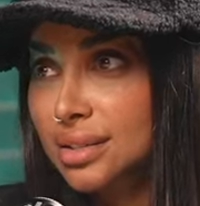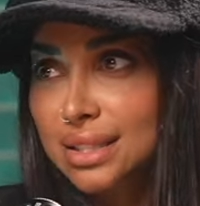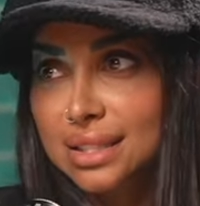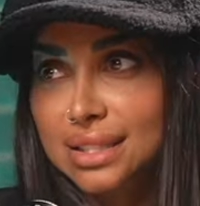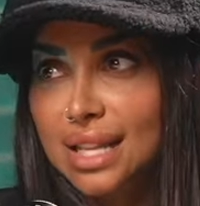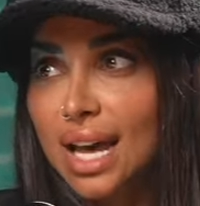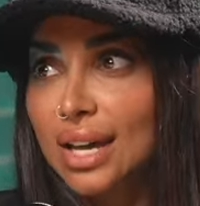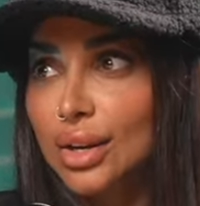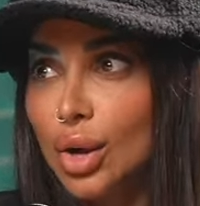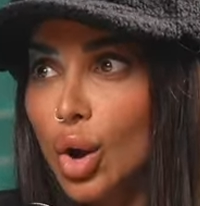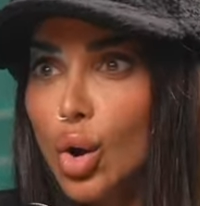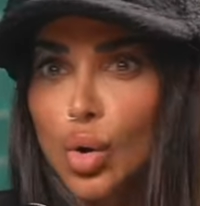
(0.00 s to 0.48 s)

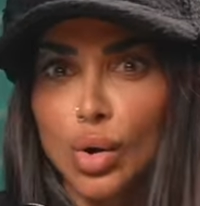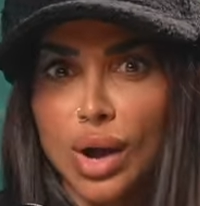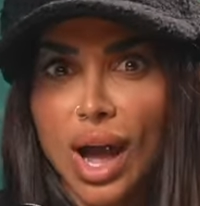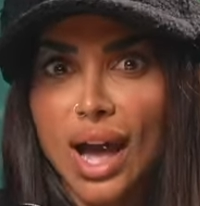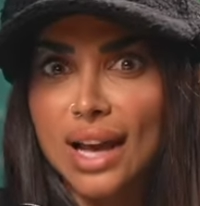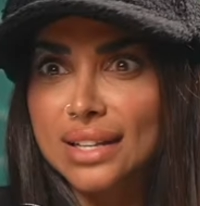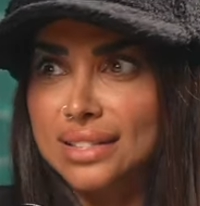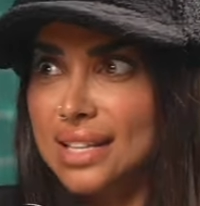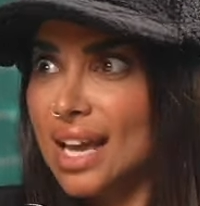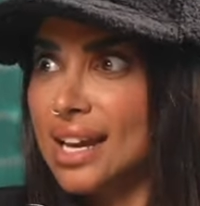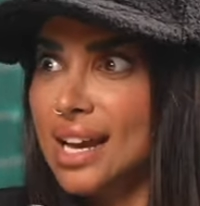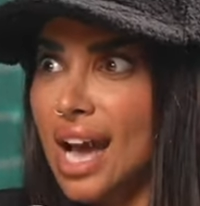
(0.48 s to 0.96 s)
It's not, oh,
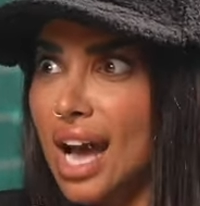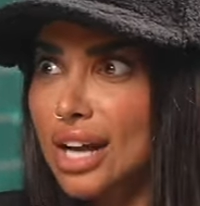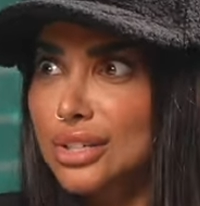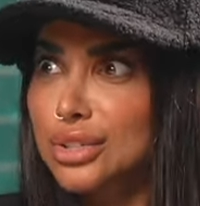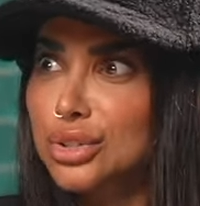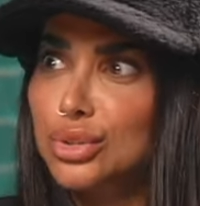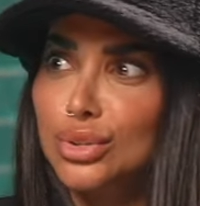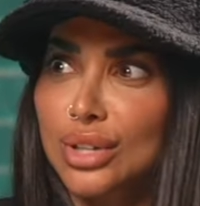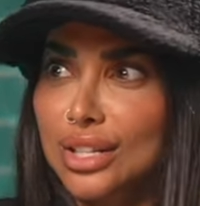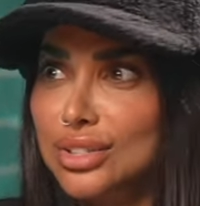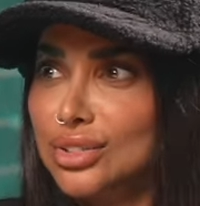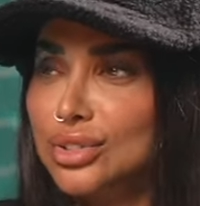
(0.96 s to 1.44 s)
guys, I
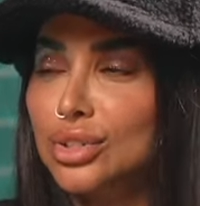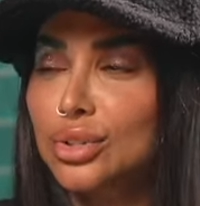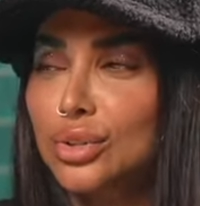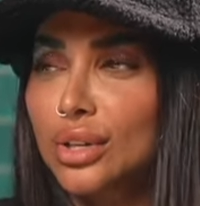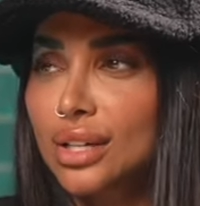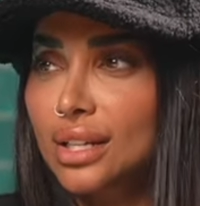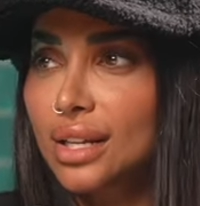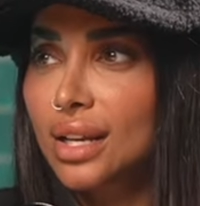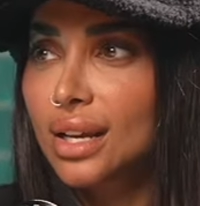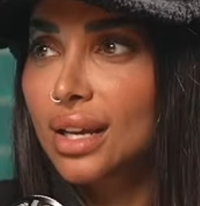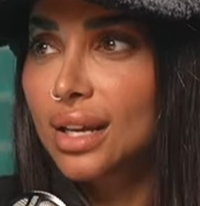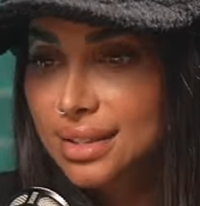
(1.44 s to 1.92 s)
got you, let's do
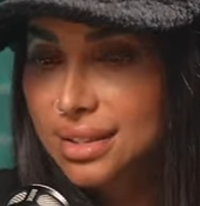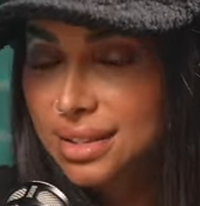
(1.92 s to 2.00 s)
it.